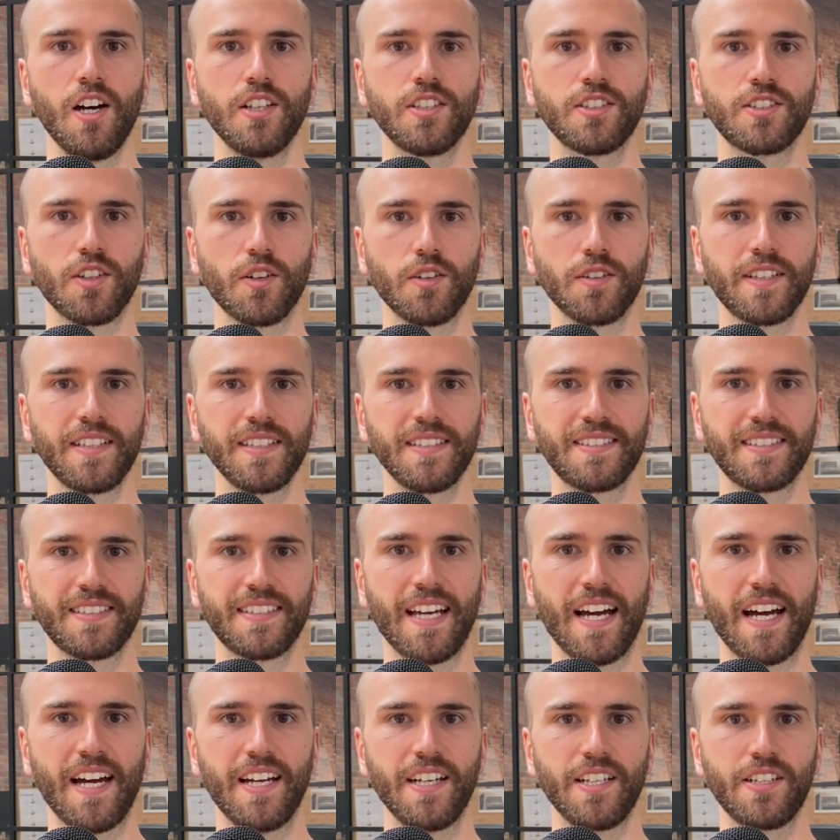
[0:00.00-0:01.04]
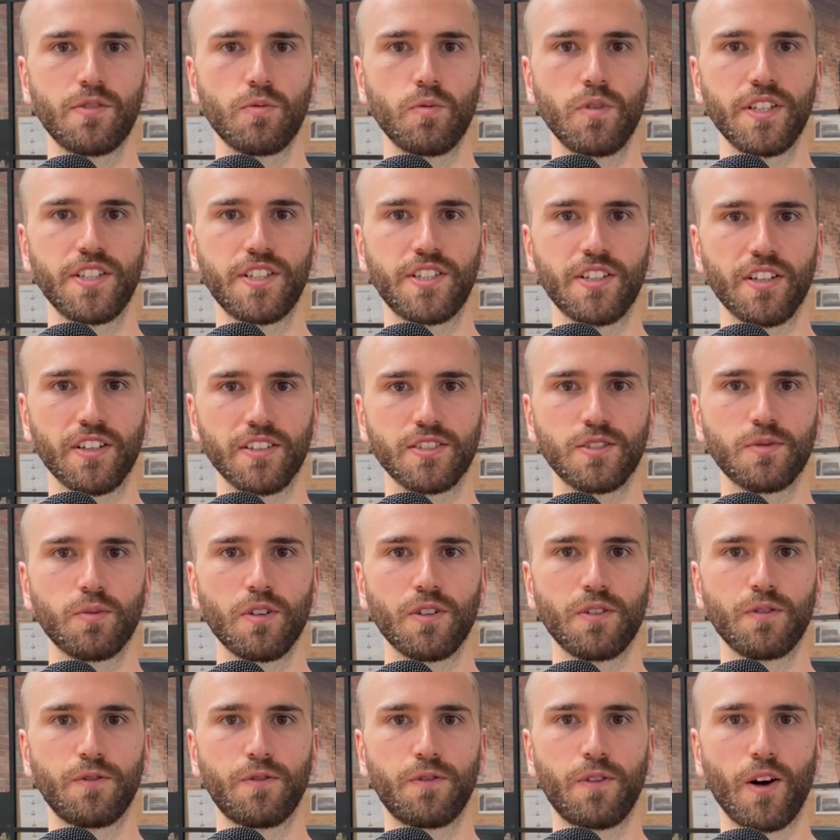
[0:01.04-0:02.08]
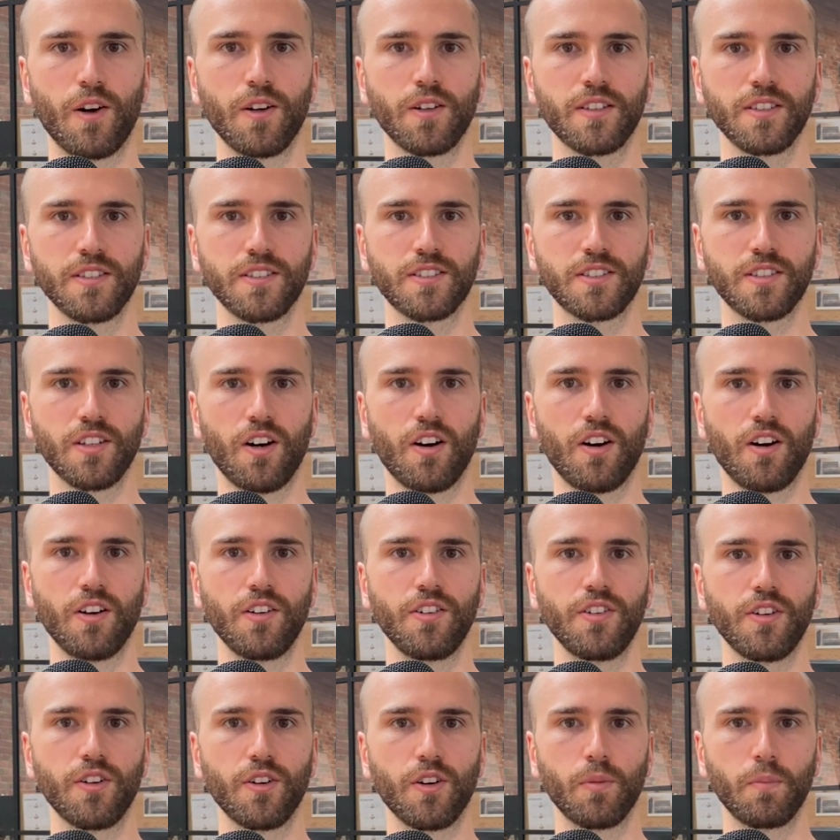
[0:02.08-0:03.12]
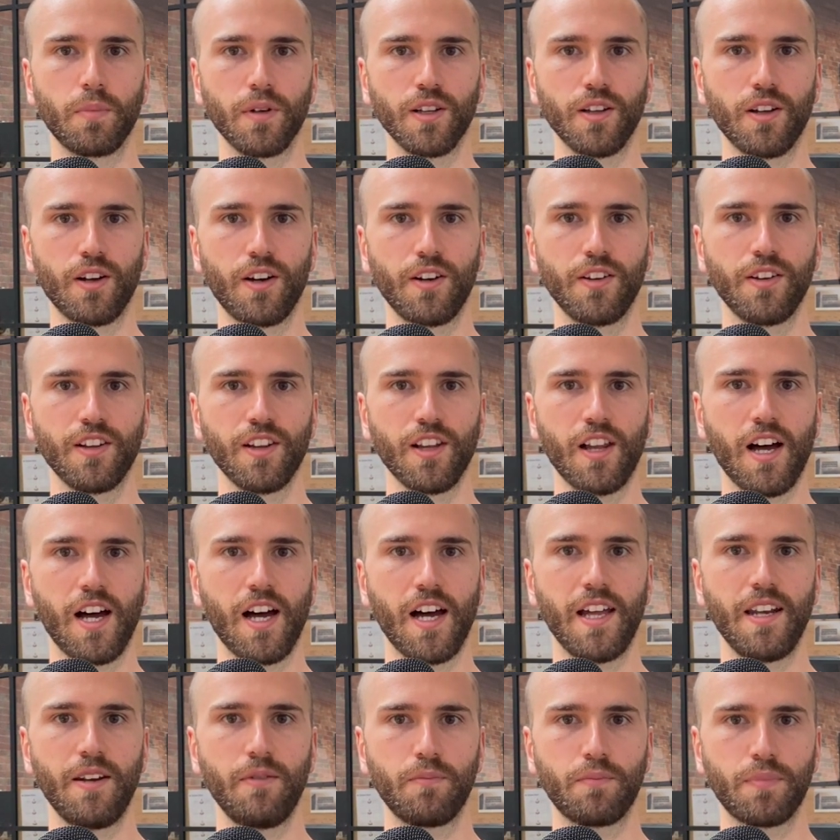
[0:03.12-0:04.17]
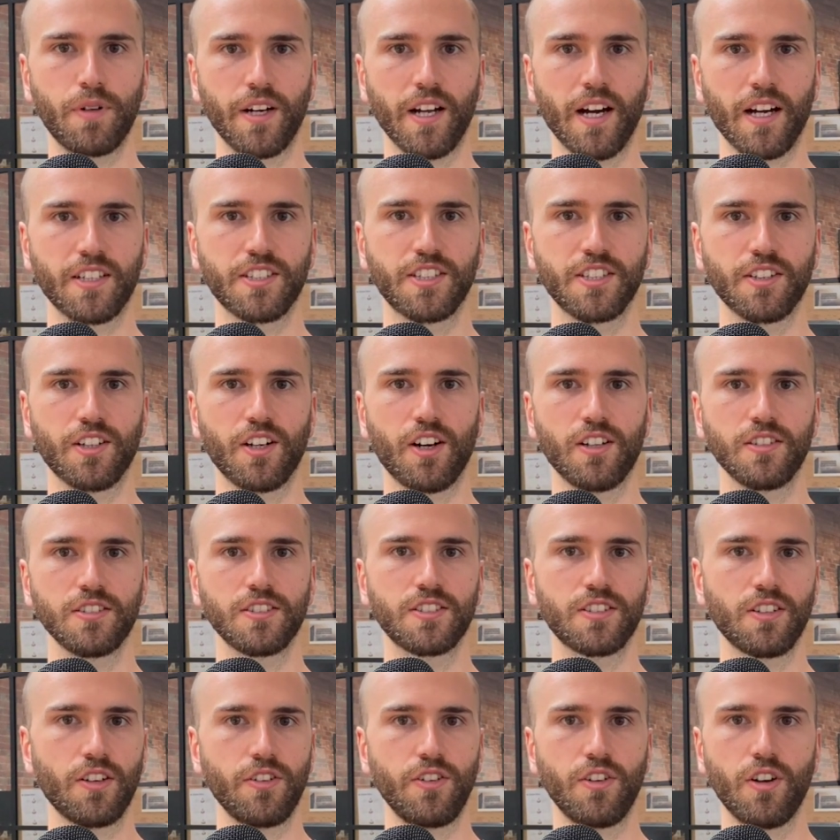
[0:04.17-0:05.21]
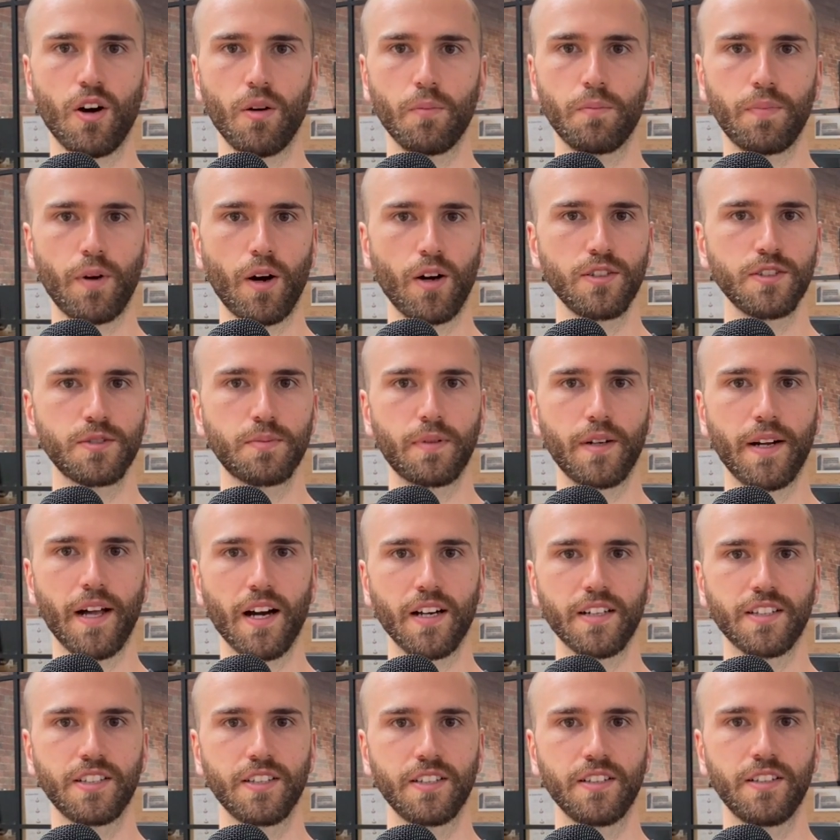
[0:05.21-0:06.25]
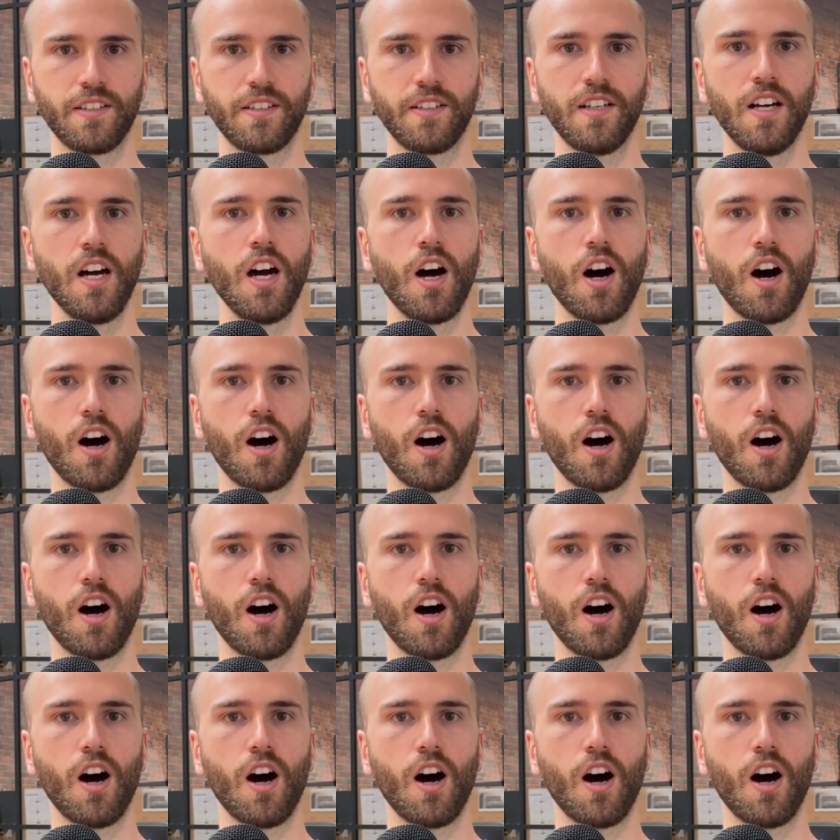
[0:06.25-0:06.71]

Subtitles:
So at this stage, we just want to focus on your below the line production costs, so not post-production,